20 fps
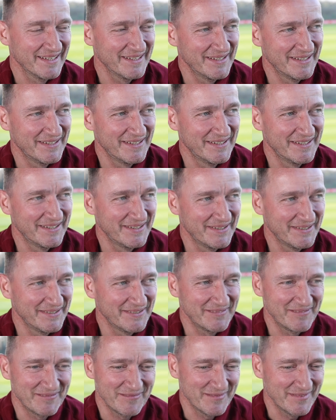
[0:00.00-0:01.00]

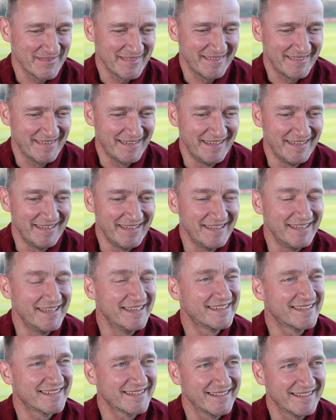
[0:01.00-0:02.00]
didn't need it.